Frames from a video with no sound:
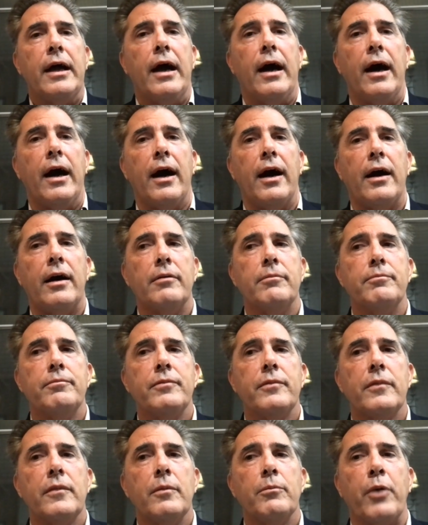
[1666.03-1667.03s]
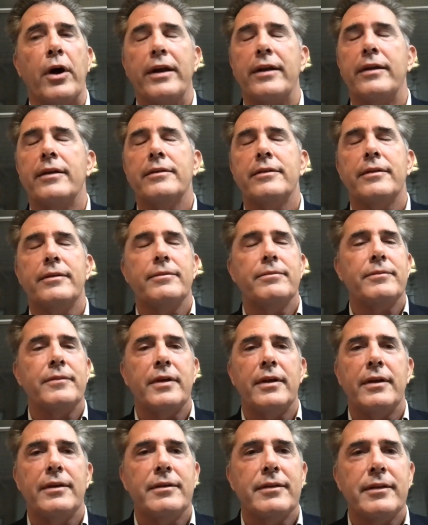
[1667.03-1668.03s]
But
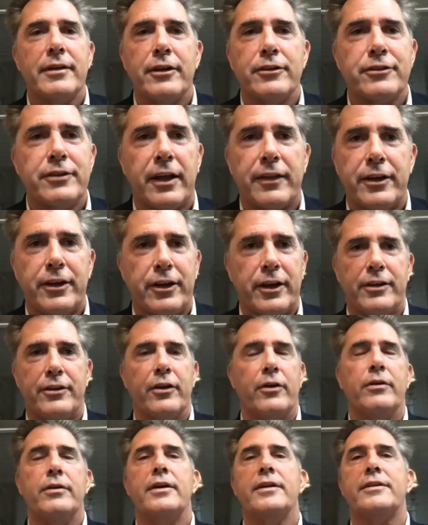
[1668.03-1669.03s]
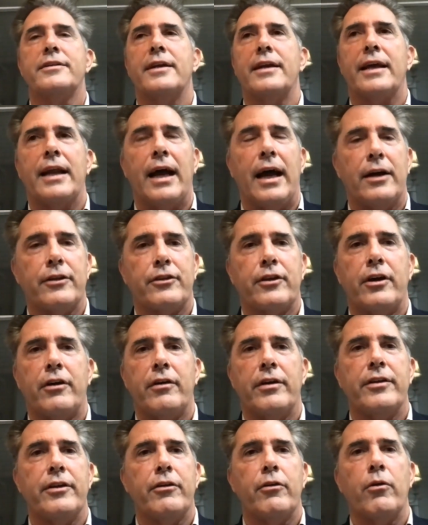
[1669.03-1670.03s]
there's nothing you're going to do. It's going to get out
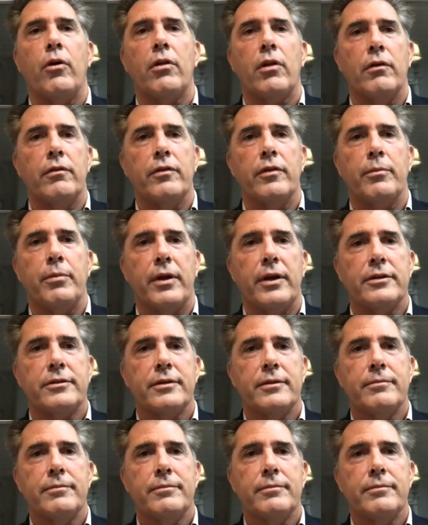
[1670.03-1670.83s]
there, and they're all over the place.